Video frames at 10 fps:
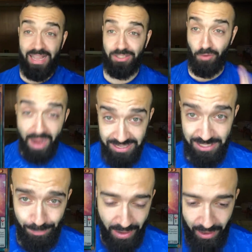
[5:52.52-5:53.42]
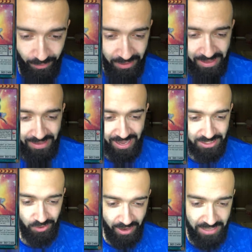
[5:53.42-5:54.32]
that's crazy, bro.
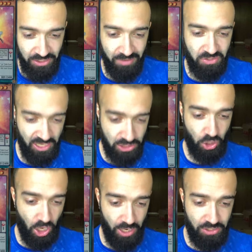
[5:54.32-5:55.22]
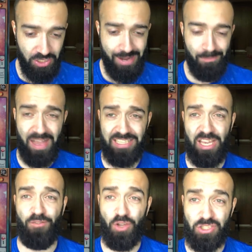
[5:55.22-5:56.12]
That's crazy. You have six cards that
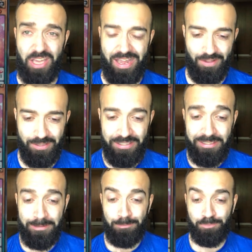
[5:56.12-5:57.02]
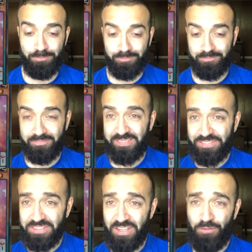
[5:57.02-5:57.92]
say full scale.
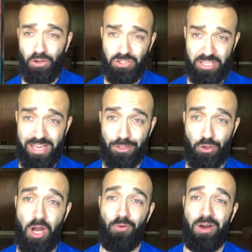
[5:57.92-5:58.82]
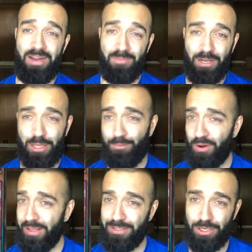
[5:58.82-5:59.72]
Full scale, draw one. Monkey
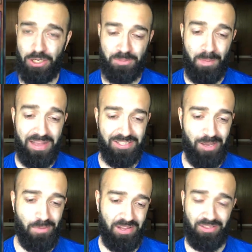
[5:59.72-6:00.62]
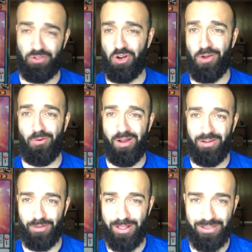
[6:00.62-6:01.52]
board lizards, pen summon, draw
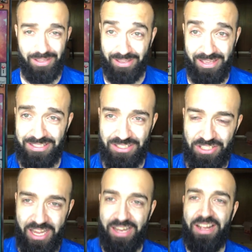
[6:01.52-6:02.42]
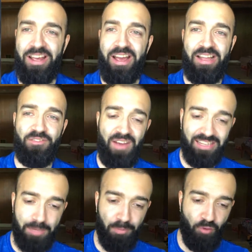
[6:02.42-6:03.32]
one. Like, it's insane. And the
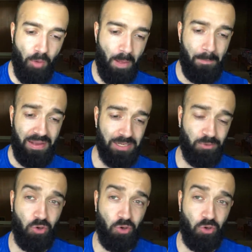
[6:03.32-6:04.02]
fact that Perform Pendulum